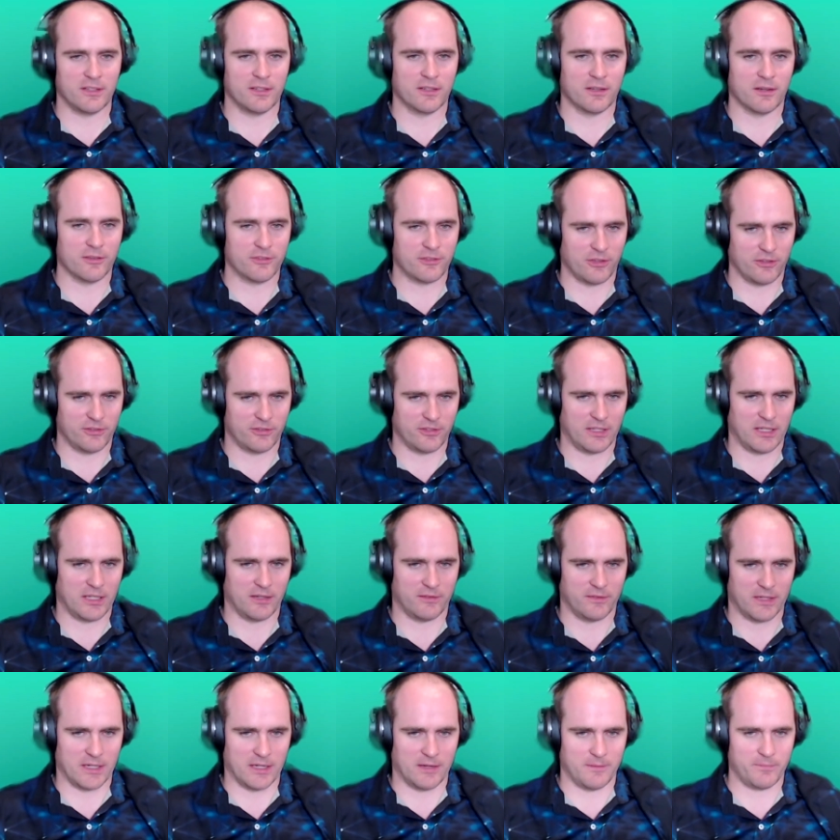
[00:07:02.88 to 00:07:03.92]
I got totally out
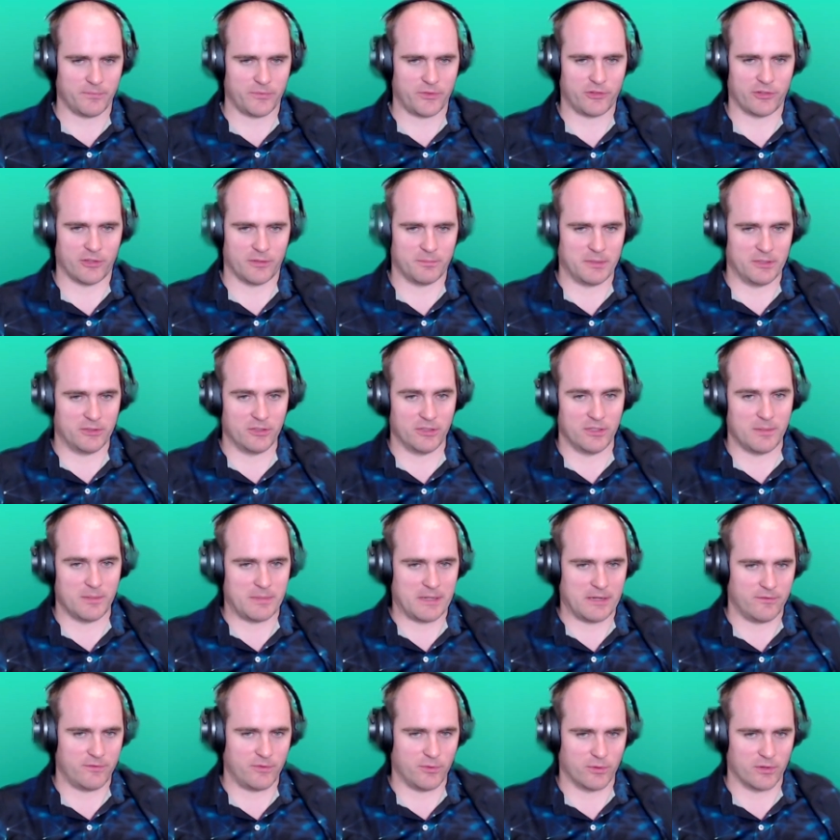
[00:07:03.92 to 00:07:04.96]
of that. So I've been doing it
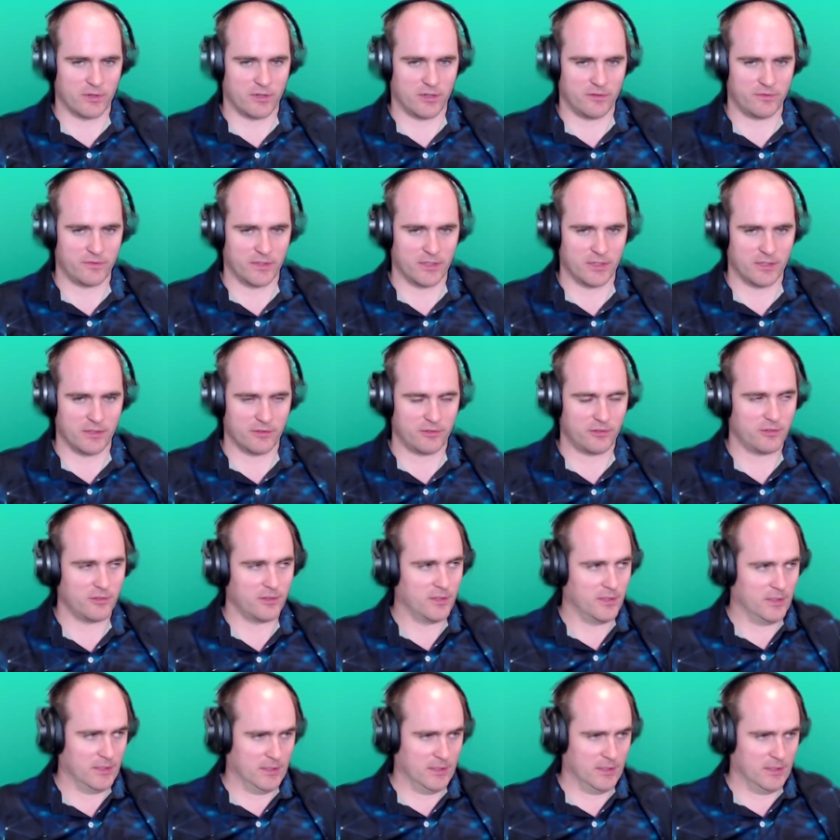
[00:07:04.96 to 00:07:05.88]
about 4.5 years.